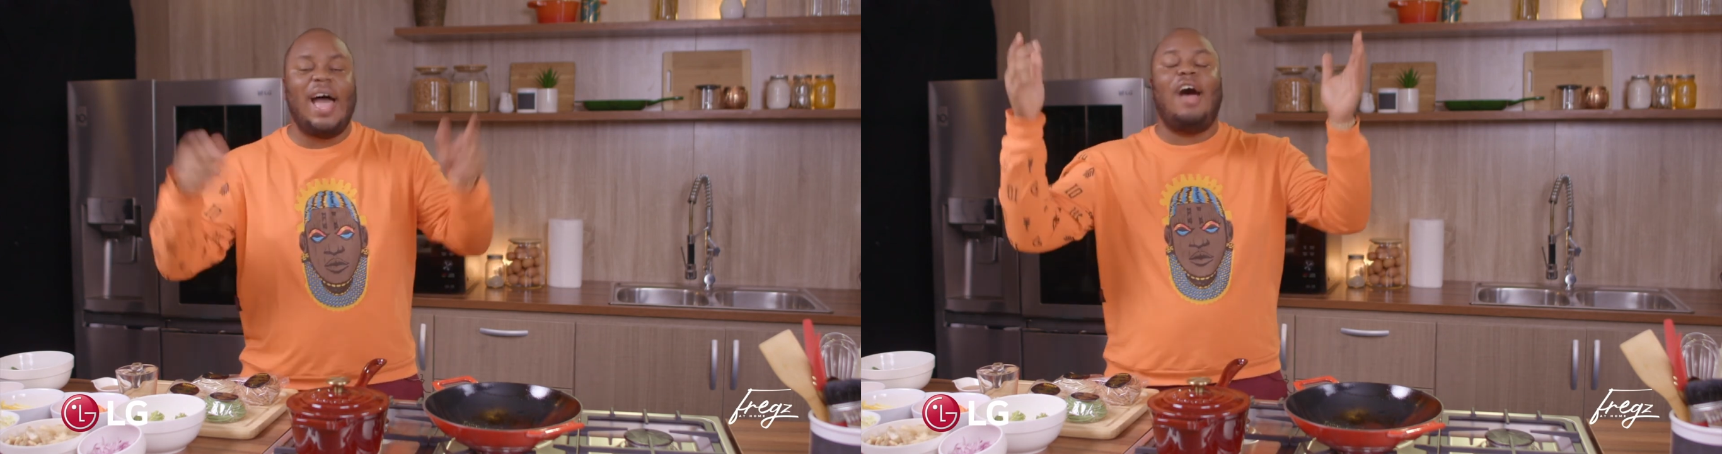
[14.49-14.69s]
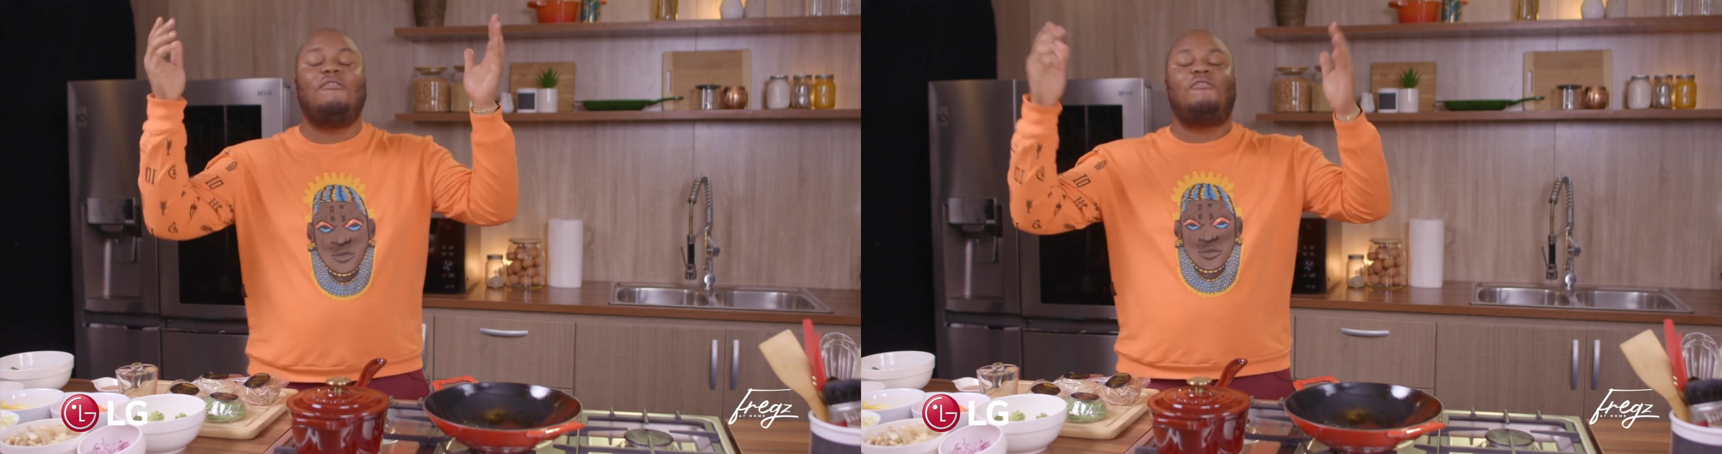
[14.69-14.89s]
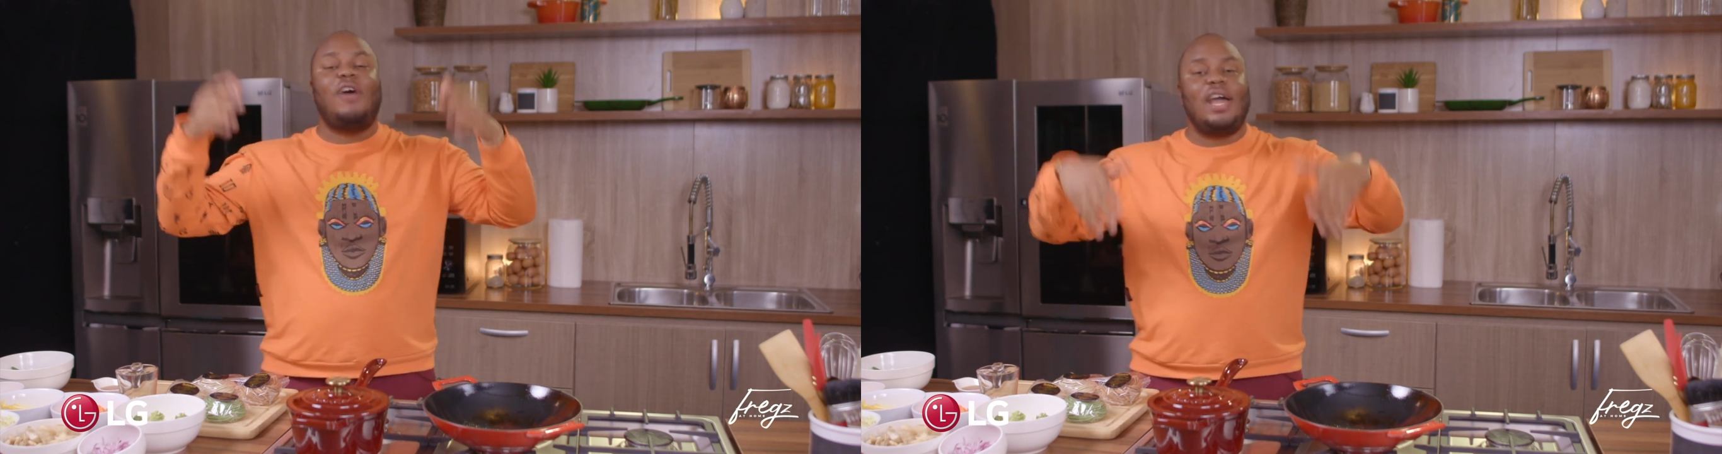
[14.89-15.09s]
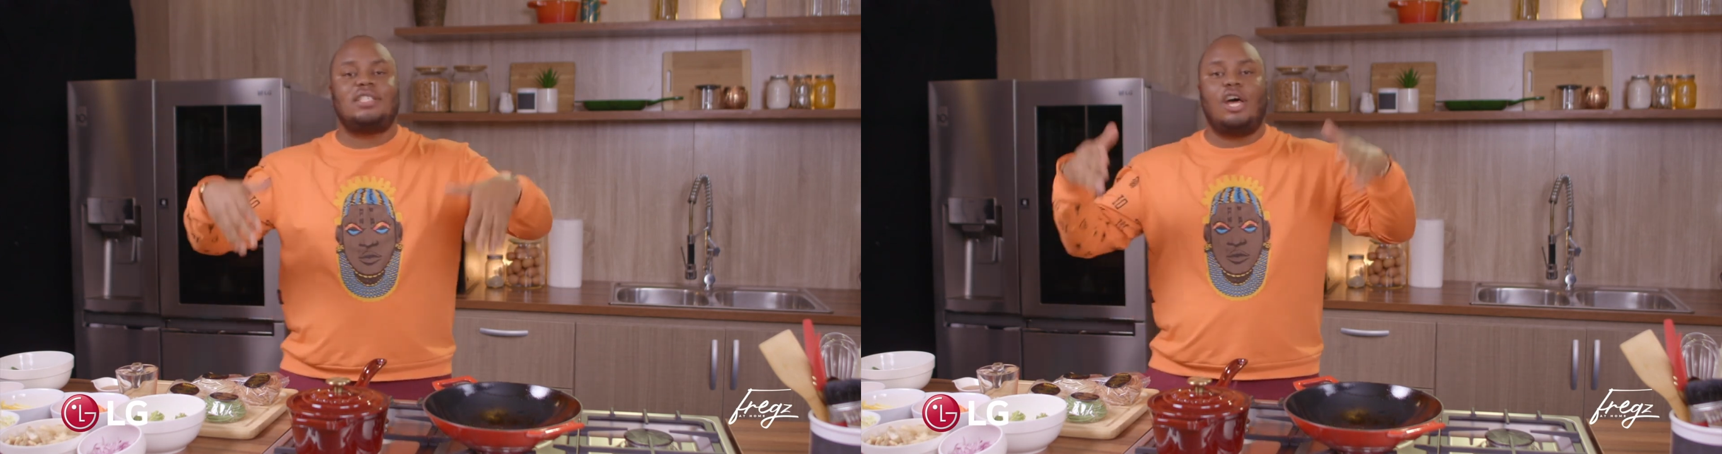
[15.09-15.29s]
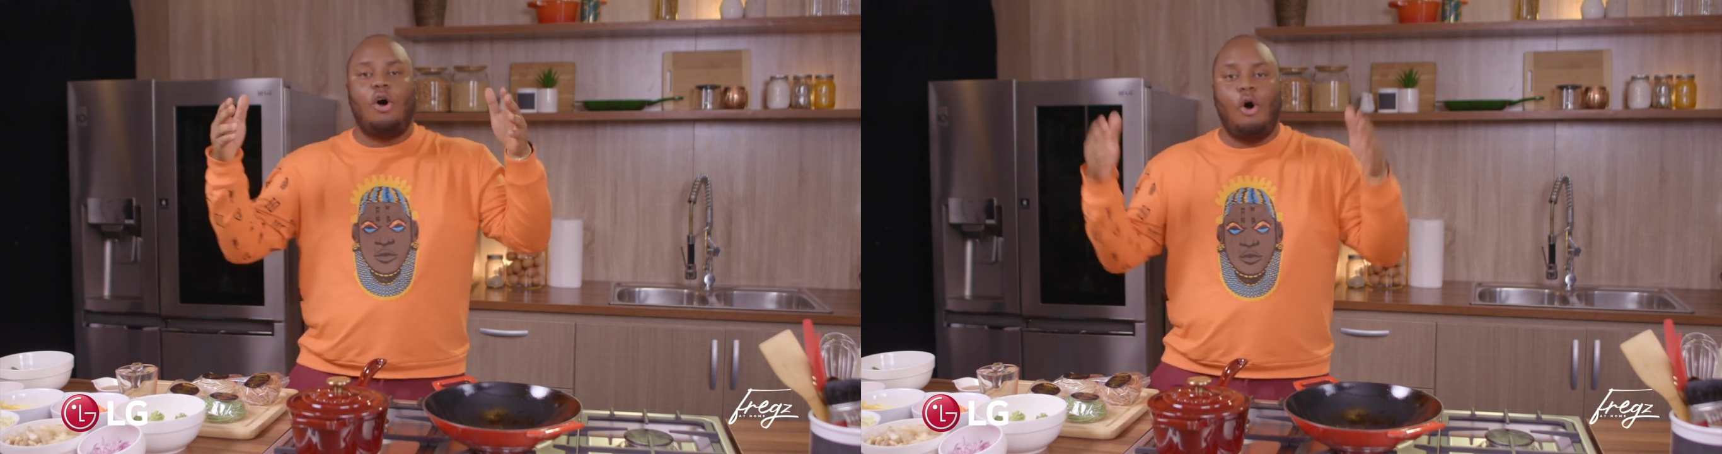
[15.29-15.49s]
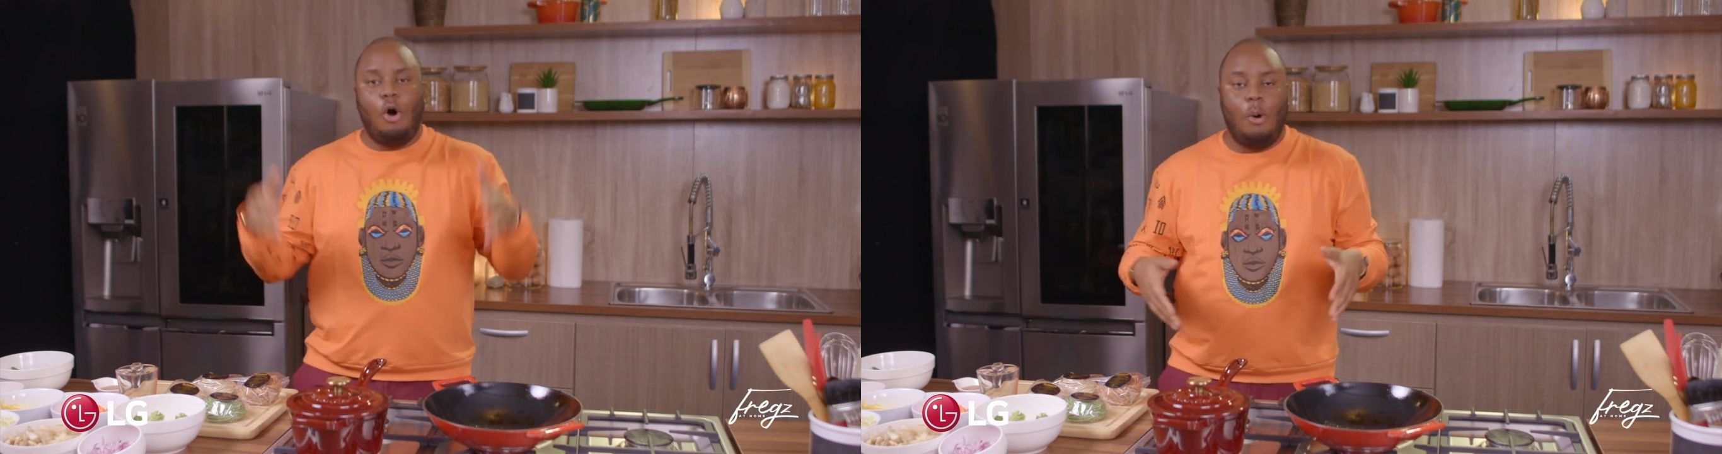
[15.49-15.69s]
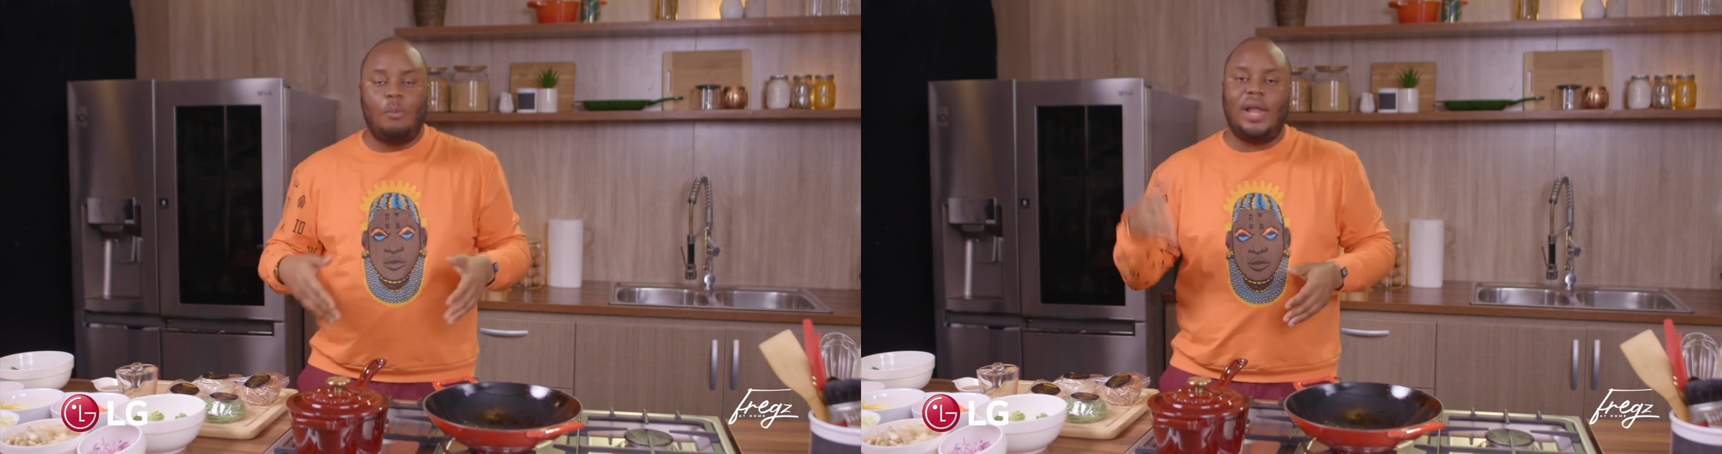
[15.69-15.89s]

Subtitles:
at Fregs at Home,